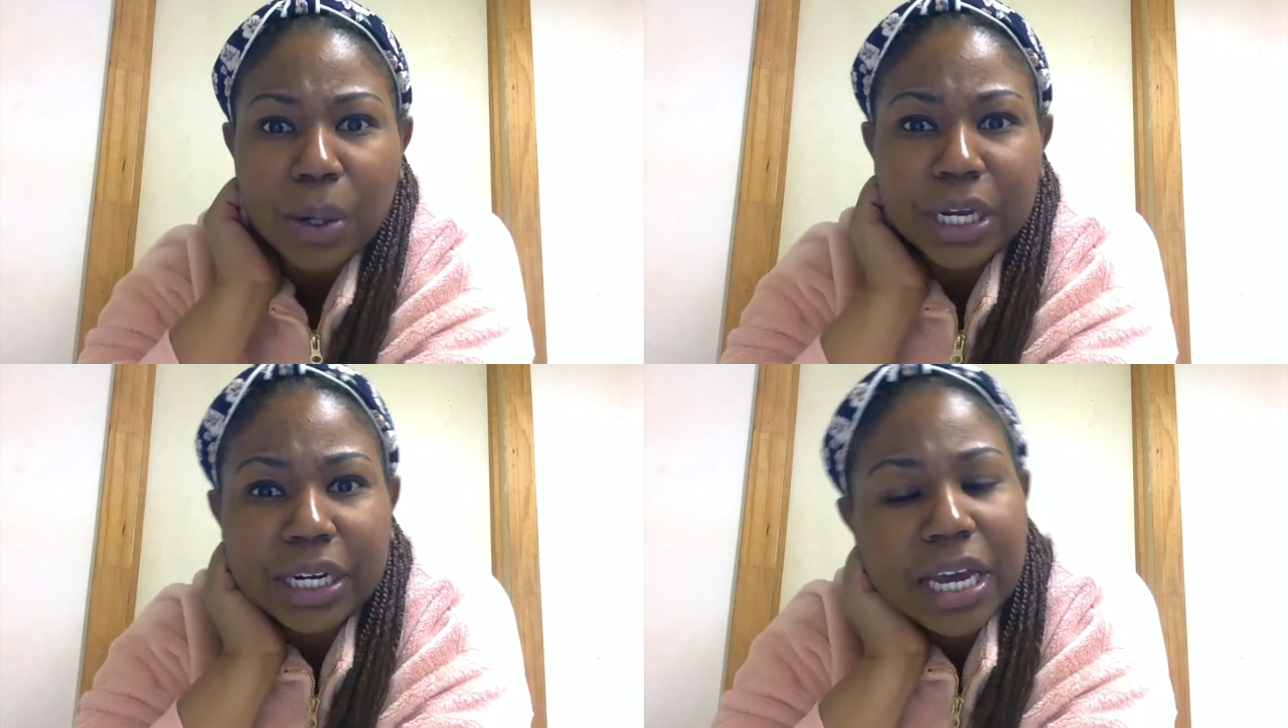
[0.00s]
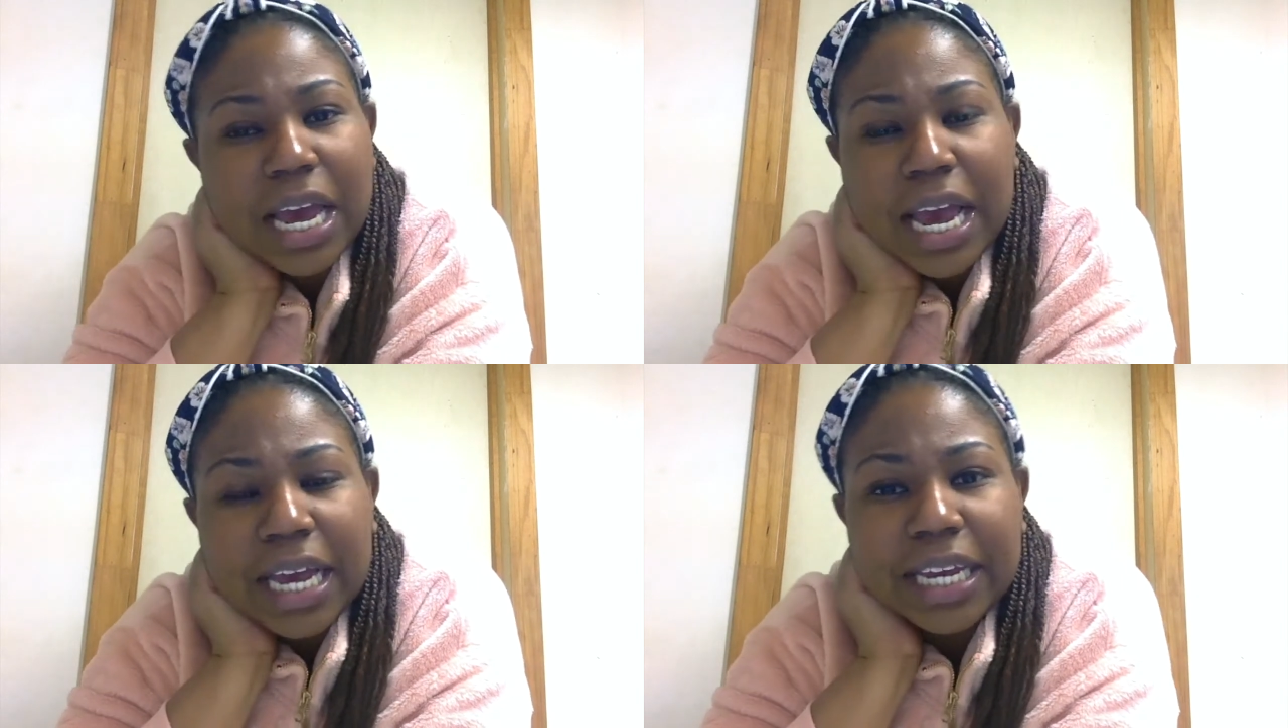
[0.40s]
And
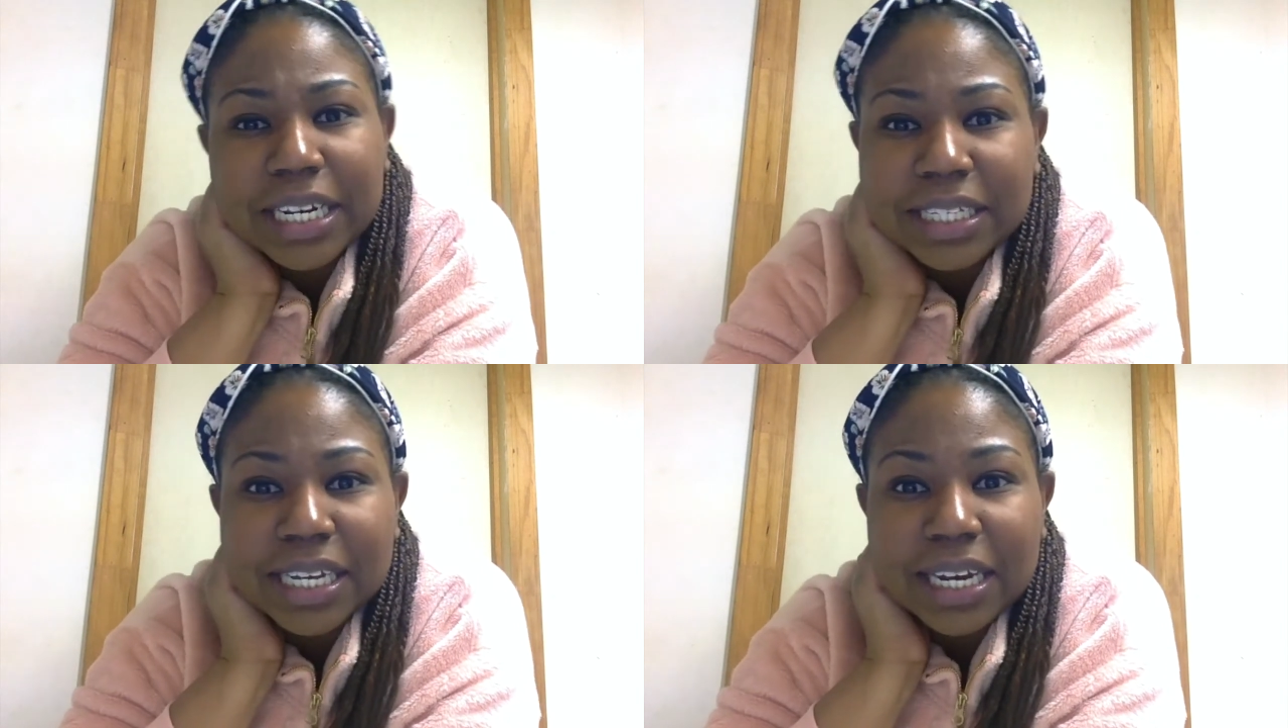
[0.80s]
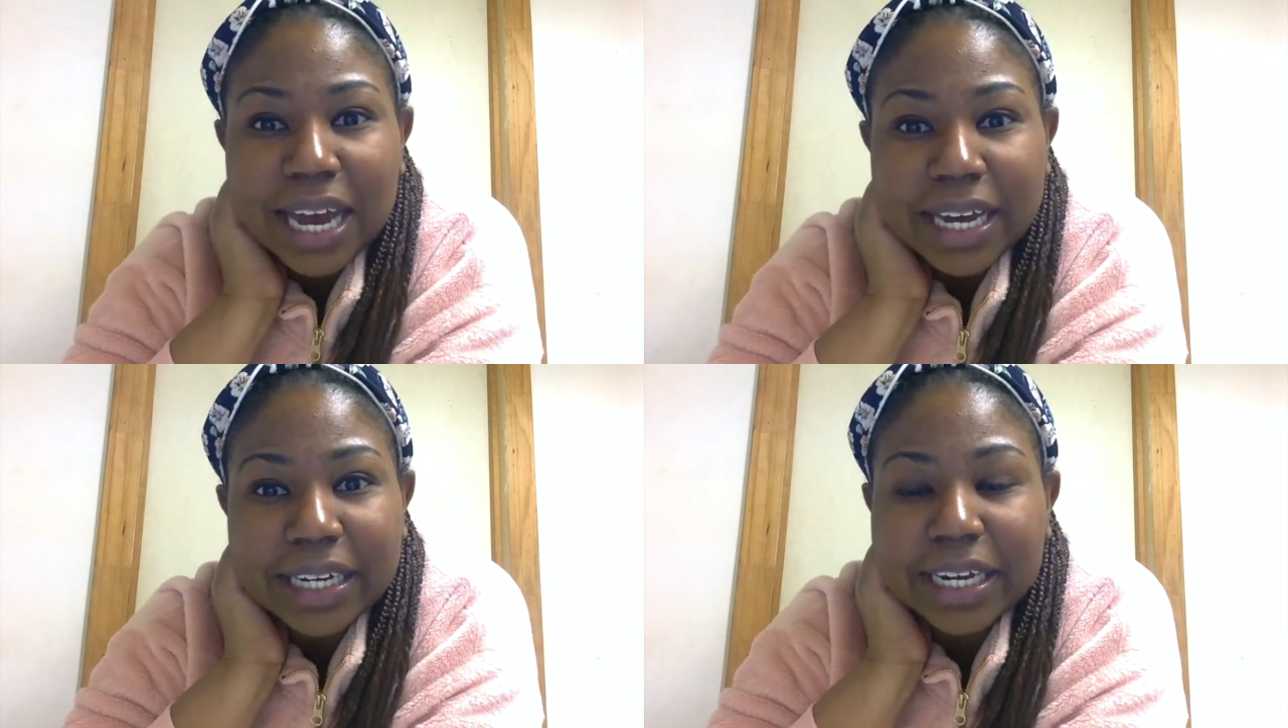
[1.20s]
He doesn't
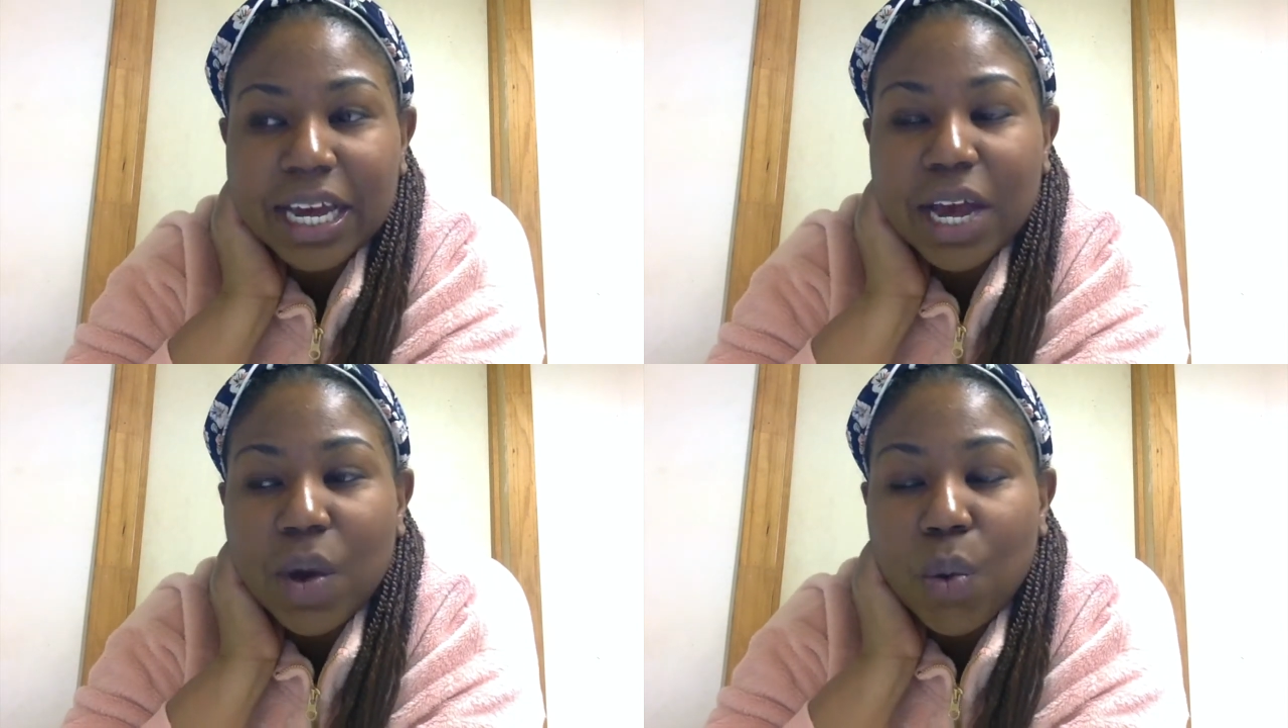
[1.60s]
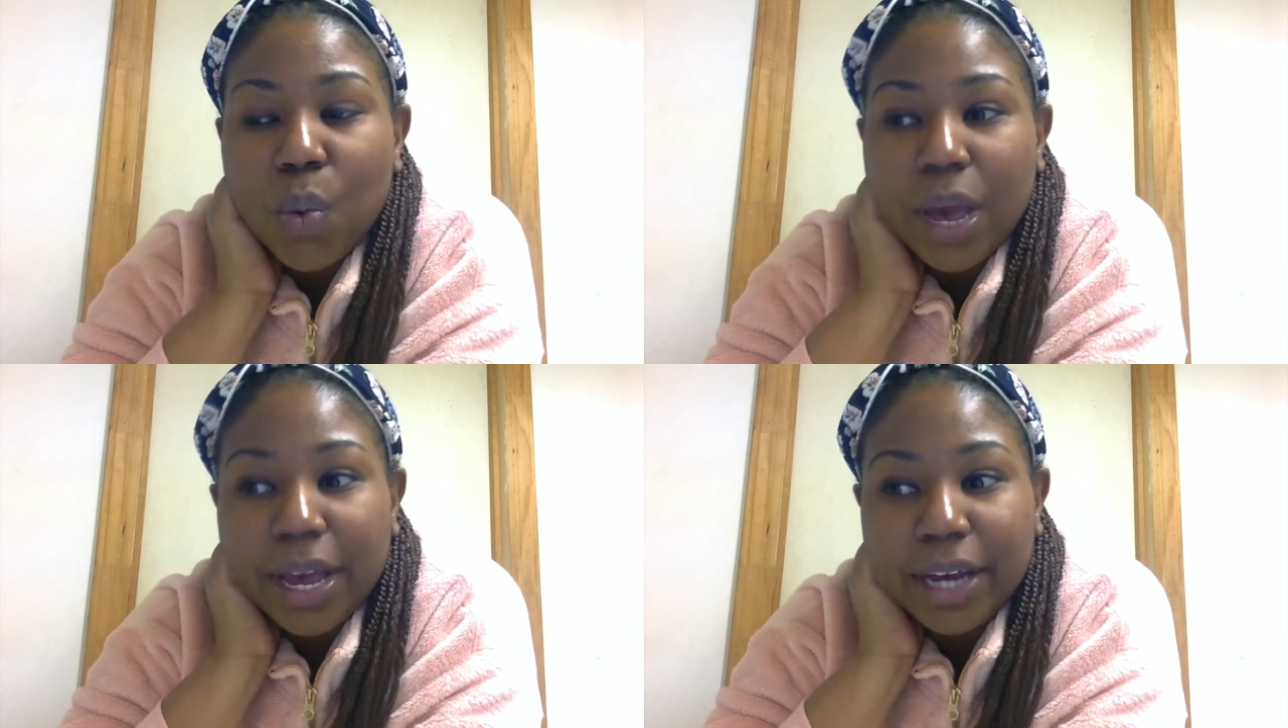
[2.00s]
like
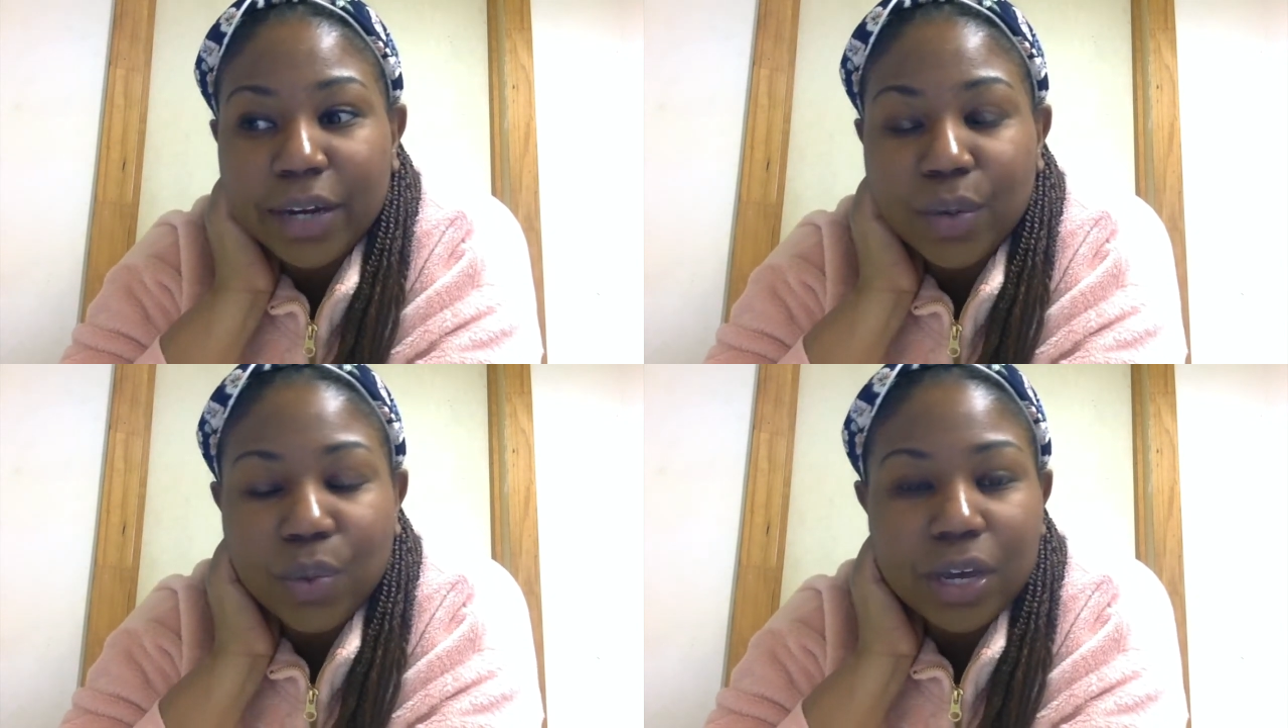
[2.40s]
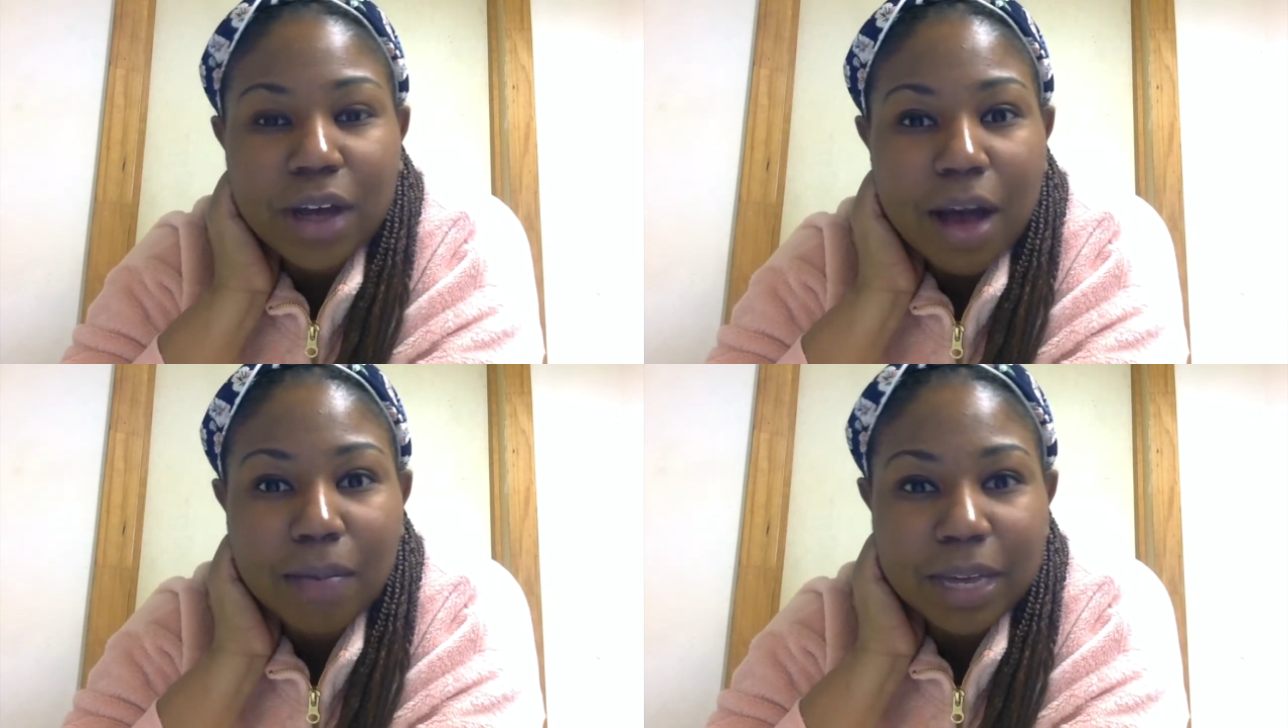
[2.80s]
when we
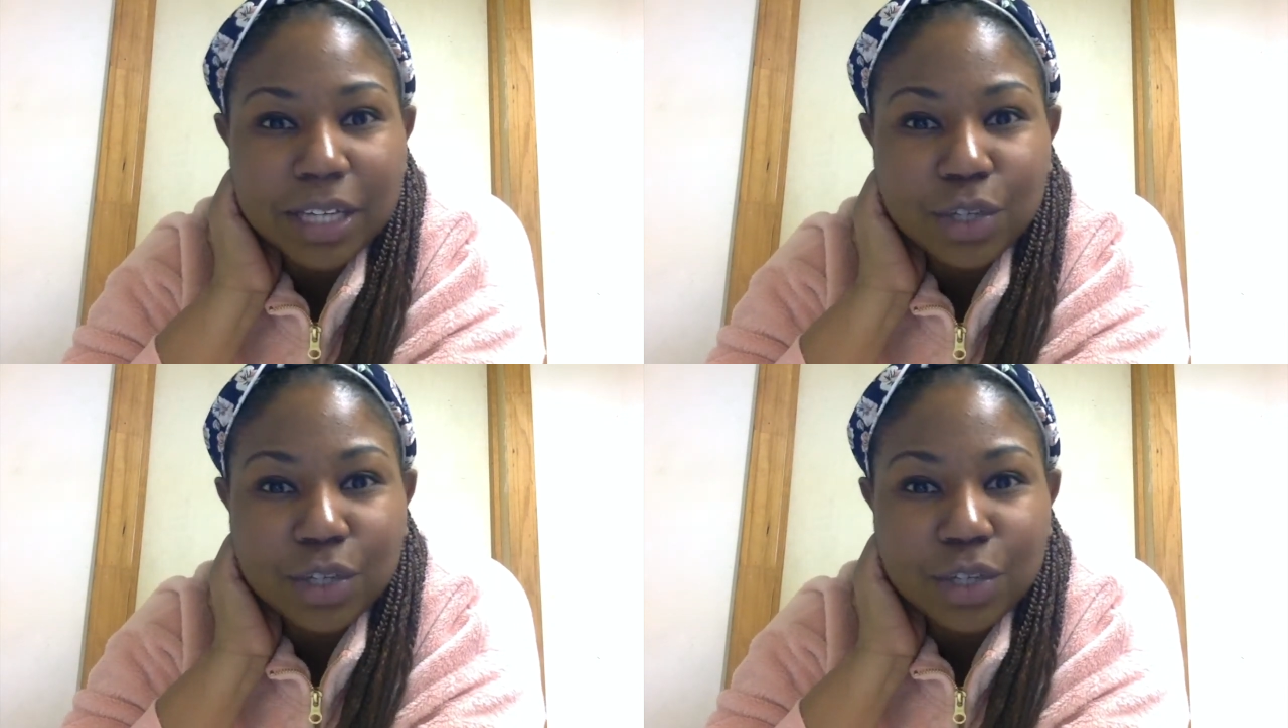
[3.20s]
come